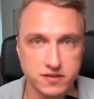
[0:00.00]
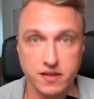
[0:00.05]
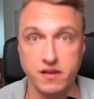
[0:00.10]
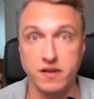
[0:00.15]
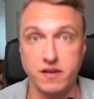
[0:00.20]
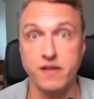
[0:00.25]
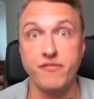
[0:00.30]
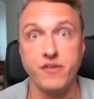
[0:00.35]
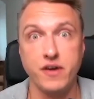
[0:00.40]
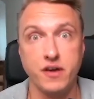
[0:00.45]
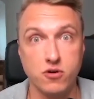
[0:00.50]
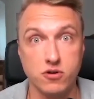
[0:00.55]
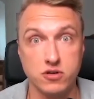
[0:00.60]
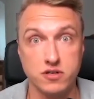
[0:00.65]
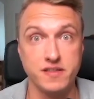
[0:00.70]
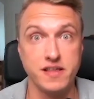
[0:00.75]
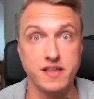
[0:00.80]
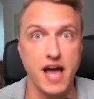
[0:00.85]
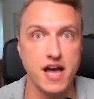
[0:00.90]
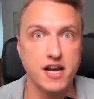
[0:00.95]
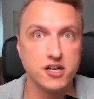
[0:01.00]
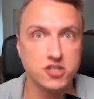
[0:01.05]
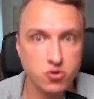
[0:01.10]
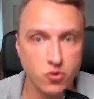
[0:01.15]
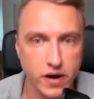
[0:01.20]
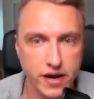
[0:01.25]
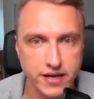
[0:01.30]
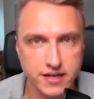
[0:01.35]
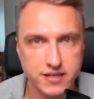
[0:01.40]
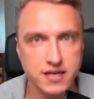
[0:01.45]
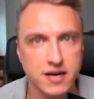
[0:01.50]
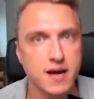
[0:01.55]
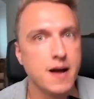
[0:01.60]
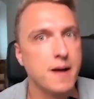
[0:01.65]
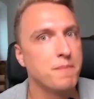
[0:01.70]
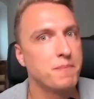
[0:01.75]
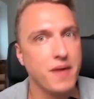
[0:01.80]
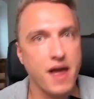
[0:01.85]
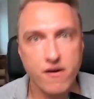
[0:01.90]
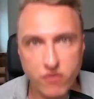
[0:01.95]
the difficulty, the hash rate,
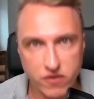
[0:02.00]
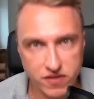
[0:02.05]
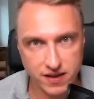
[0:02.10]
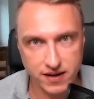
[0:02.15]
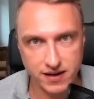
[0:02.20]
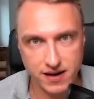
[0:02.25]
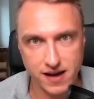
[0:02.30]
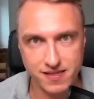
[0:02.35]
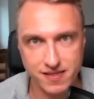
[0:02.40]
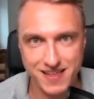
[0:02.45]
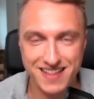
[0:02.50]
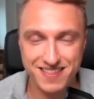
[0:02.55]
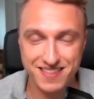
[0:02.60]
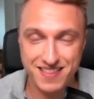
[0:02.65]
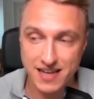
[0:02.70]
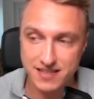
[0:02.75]
everything like that.